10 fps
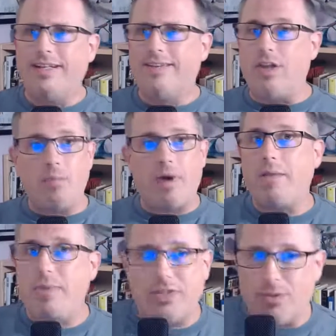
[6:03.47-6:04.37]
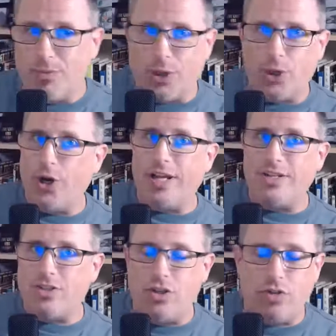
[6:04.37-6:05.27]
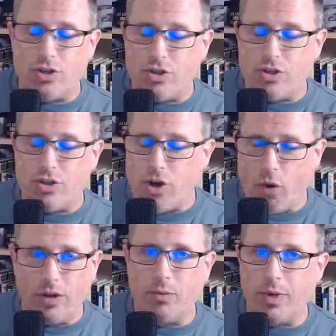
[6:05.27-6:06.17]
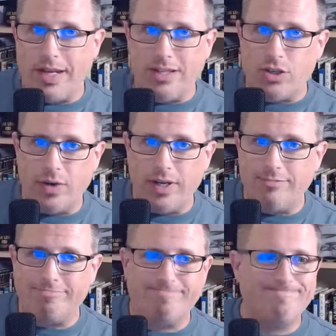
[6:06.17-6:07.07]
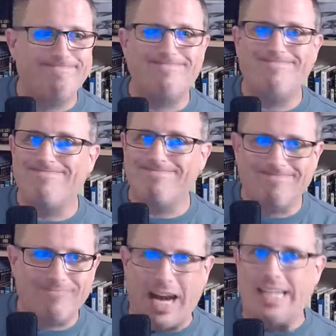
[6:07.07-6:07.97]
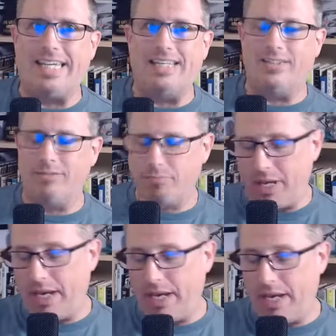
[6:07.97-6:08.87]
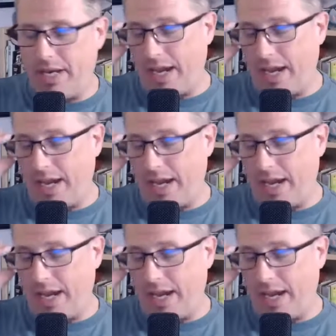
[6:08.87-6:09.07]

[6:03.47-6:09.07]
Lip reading: There might be some learnings that you could totally read into it. I didn't, but